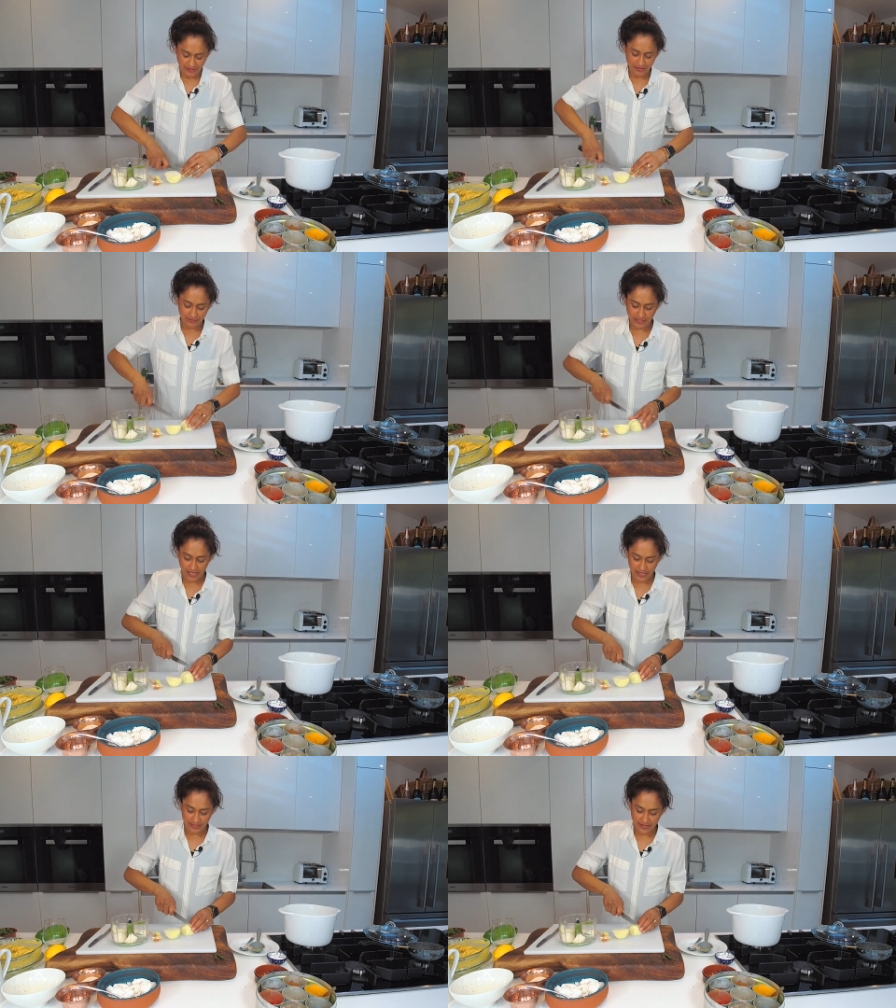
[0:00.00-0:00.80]

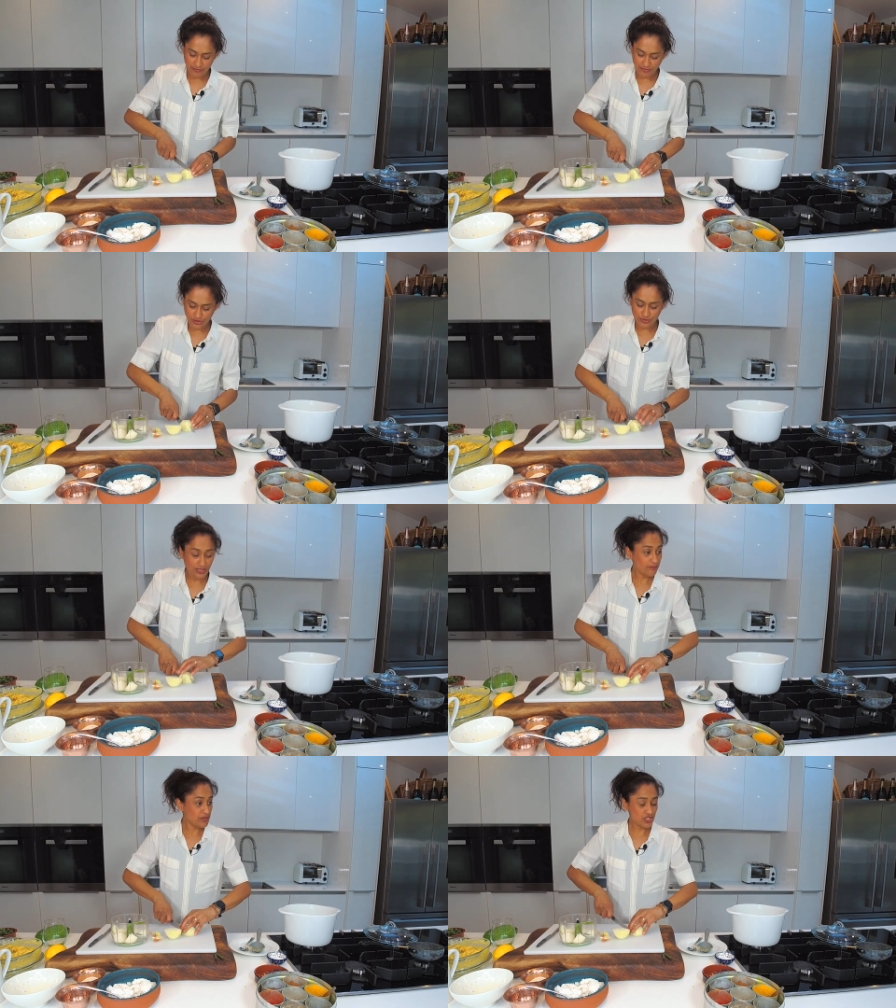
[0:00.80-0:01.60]
Okay, now do
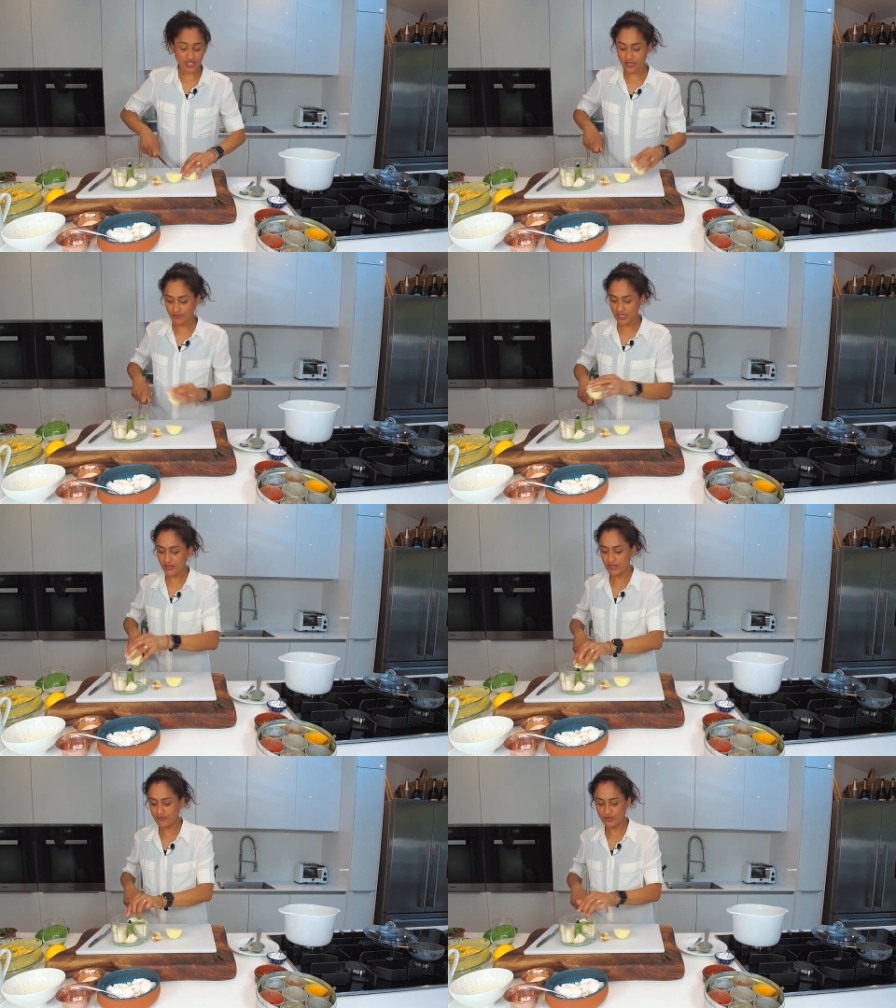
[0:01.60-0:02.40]
give me a shout
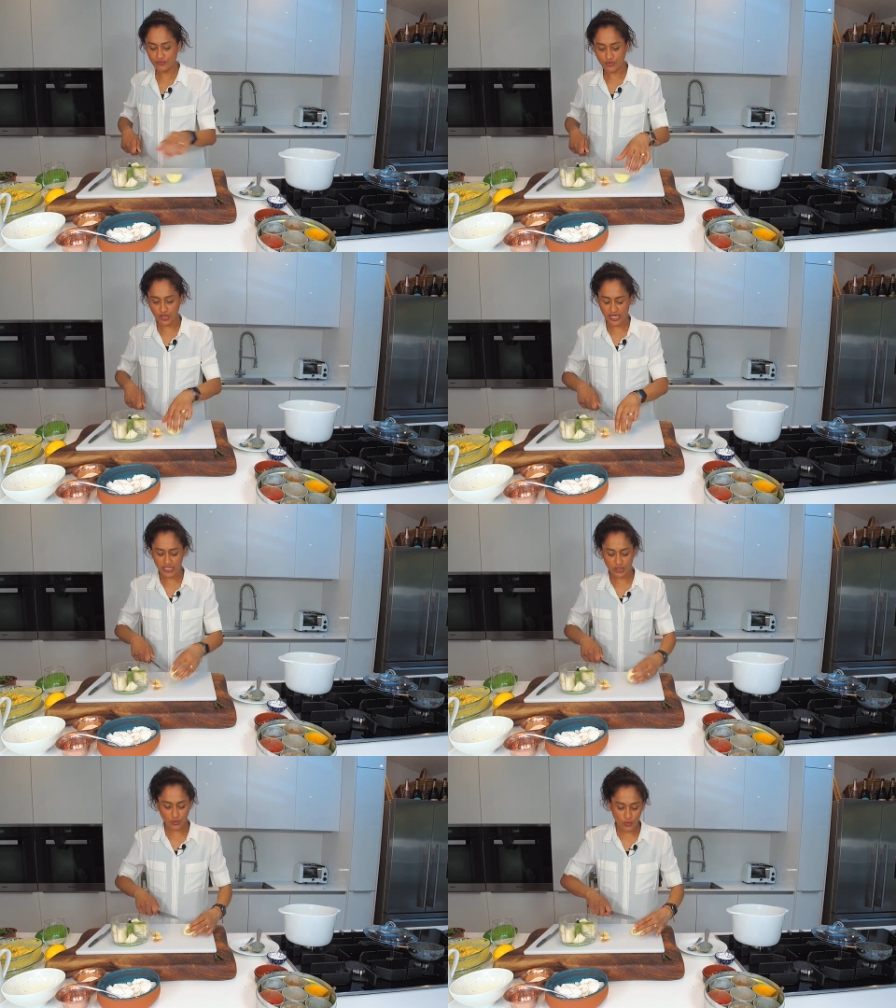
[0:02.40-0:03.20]
out if you've got
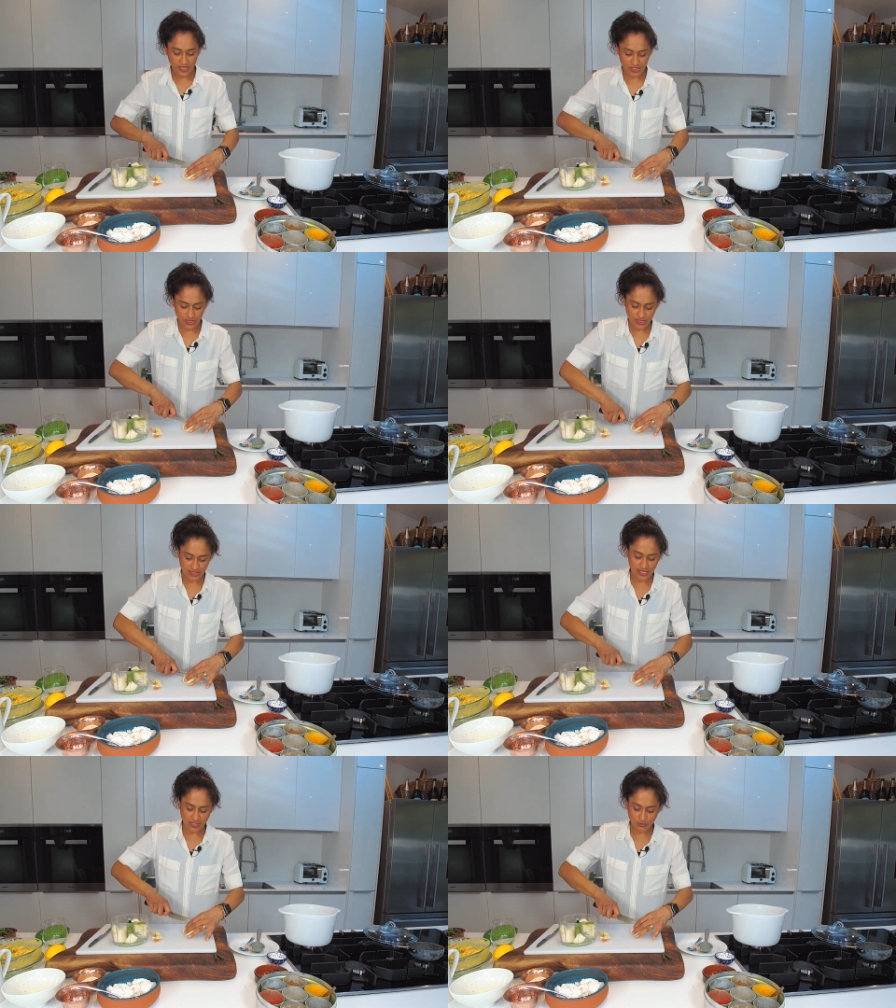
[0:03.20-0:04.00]
any
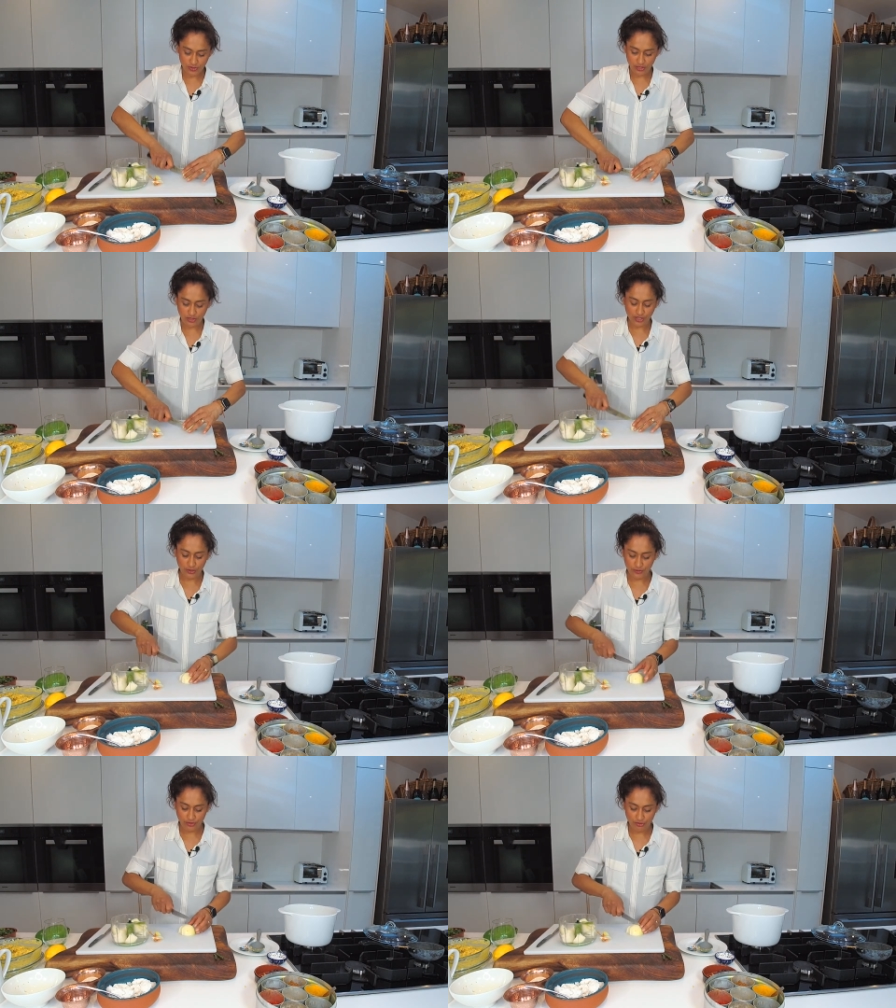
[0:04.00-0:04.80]
questions as we are
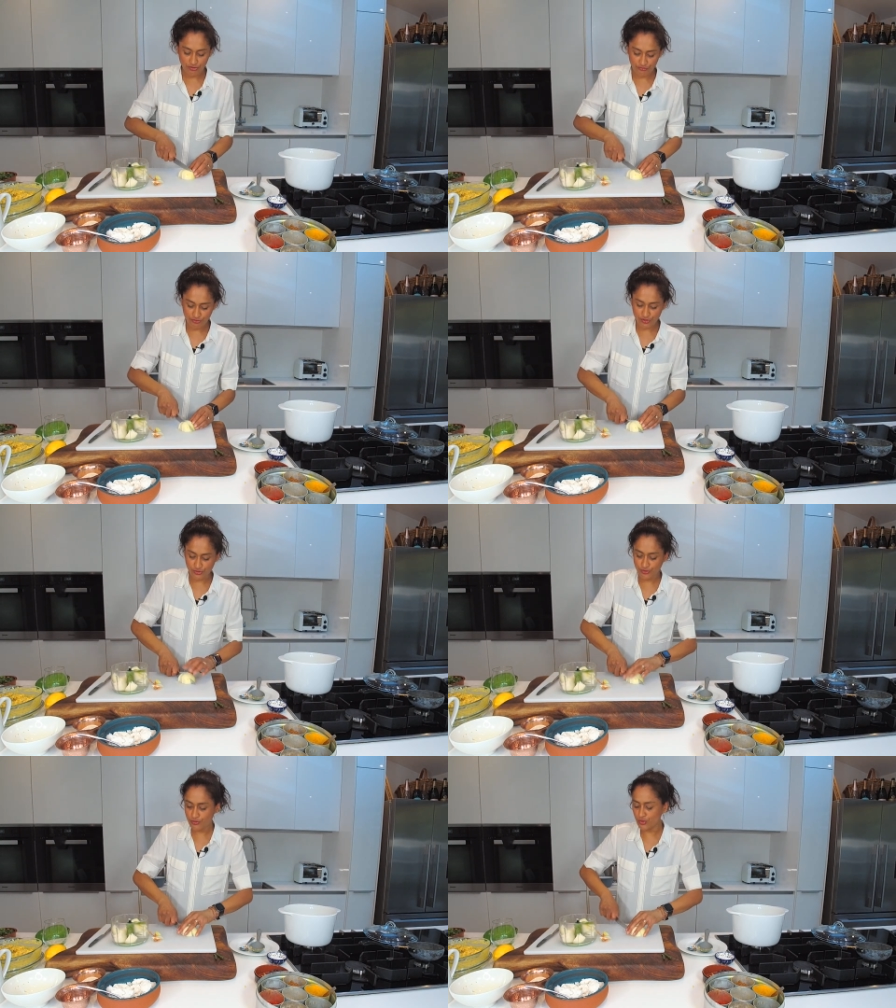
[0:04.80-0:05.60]
going
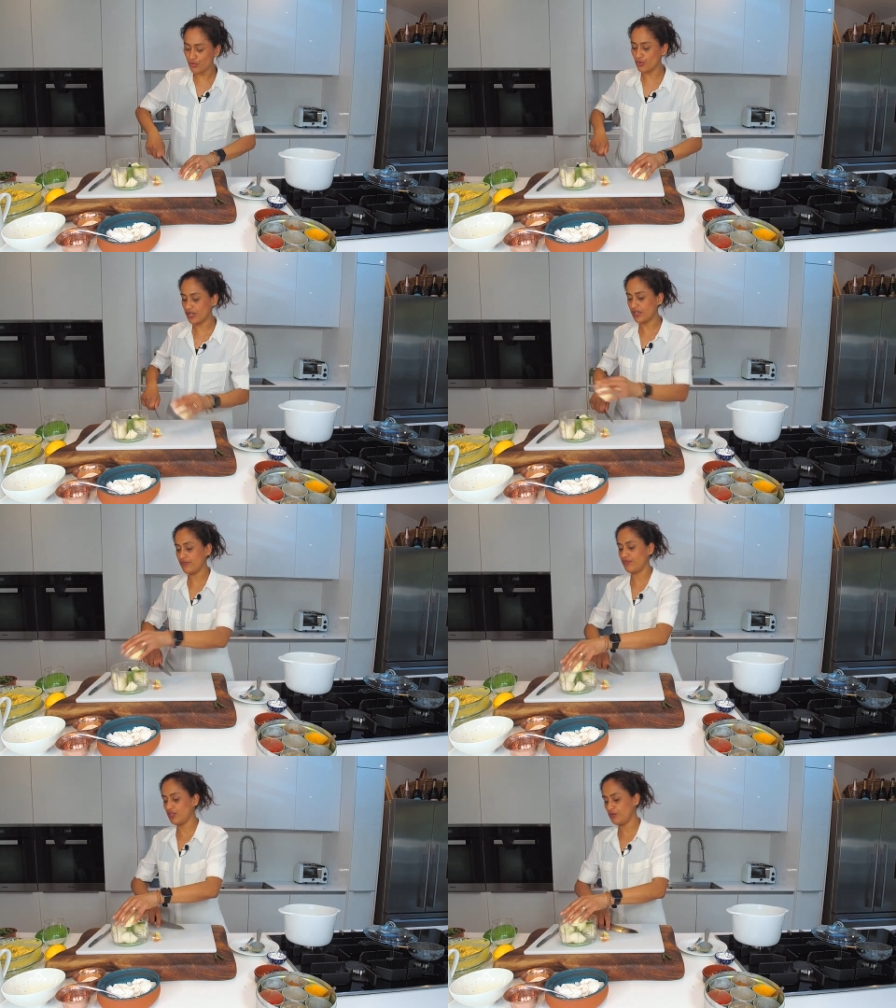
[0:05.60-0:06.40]
through, or
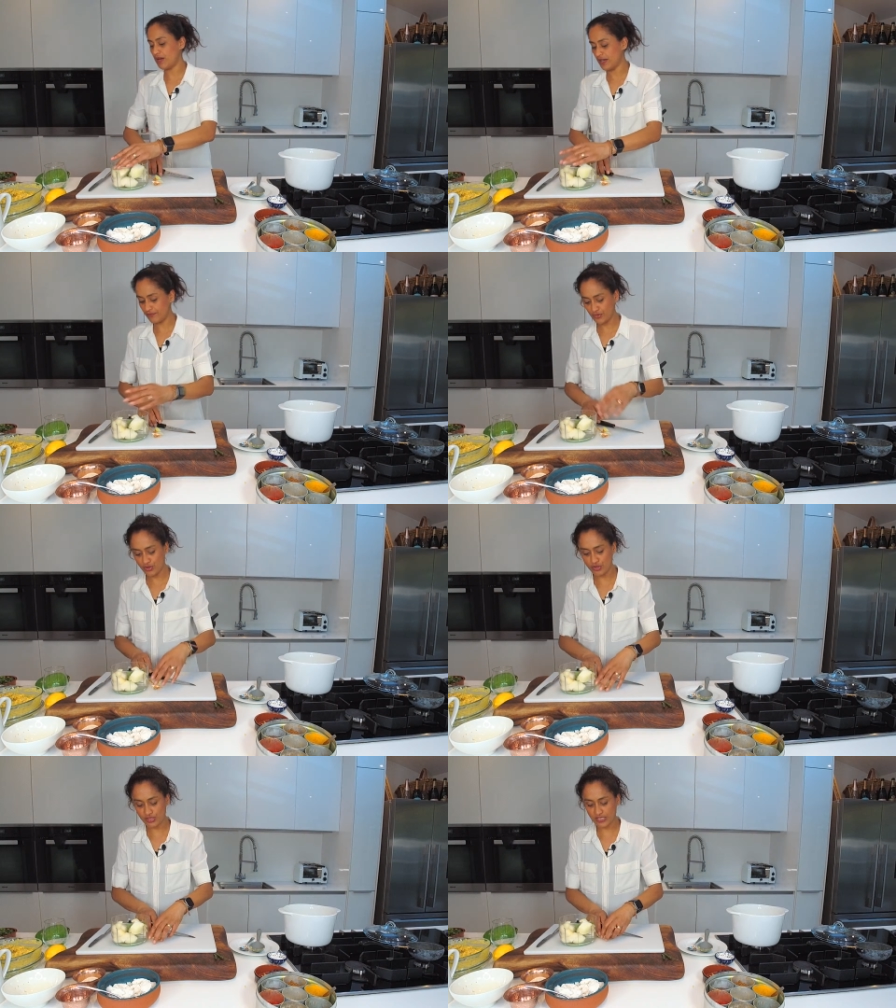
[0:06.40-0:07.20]
if you have
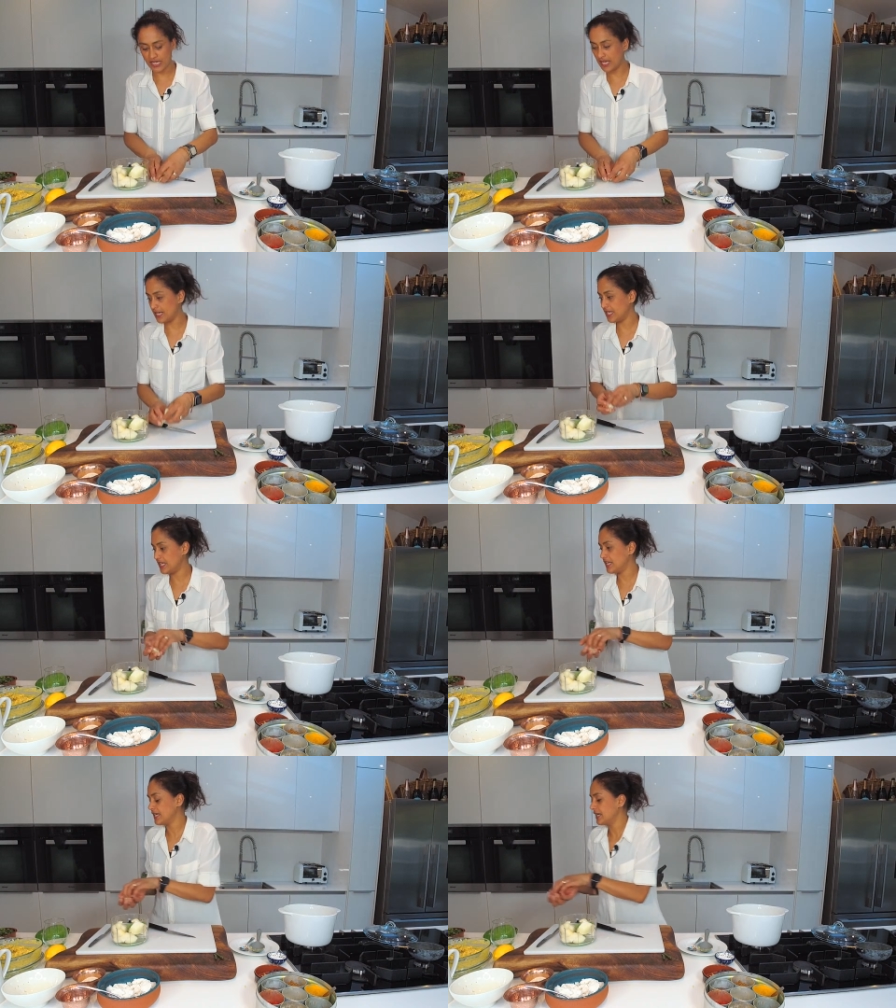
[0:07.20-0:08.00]
got
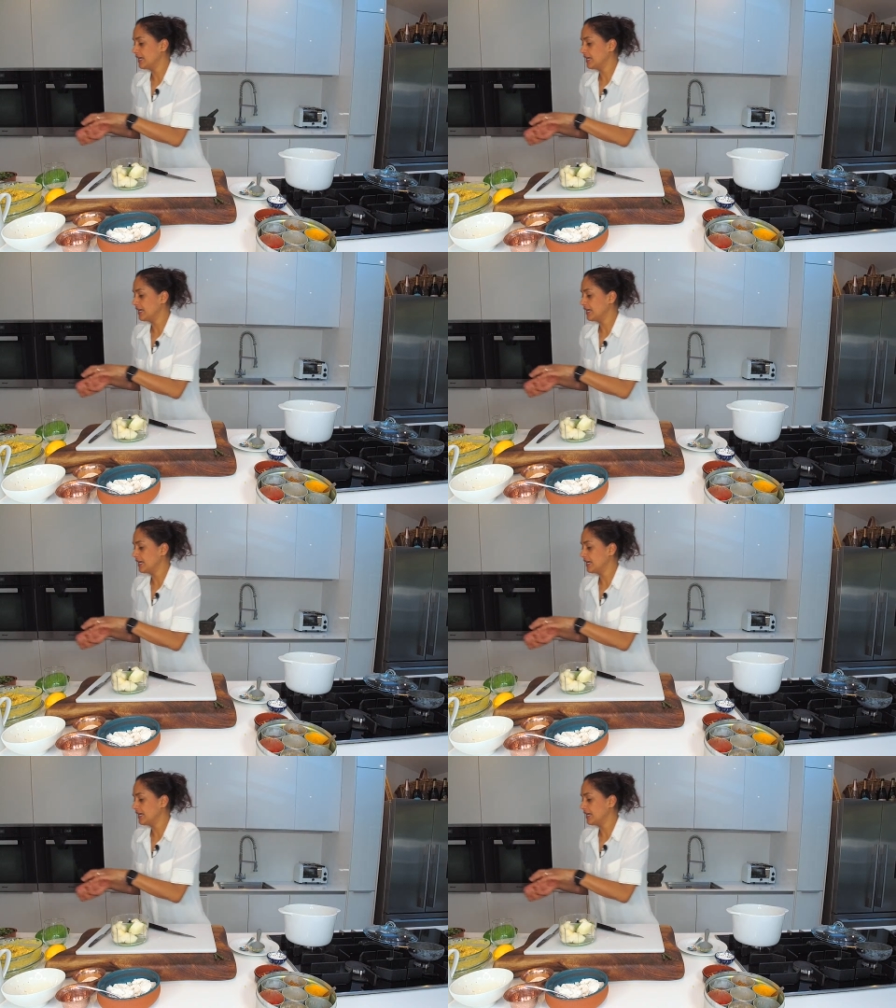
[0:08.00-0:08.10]
any,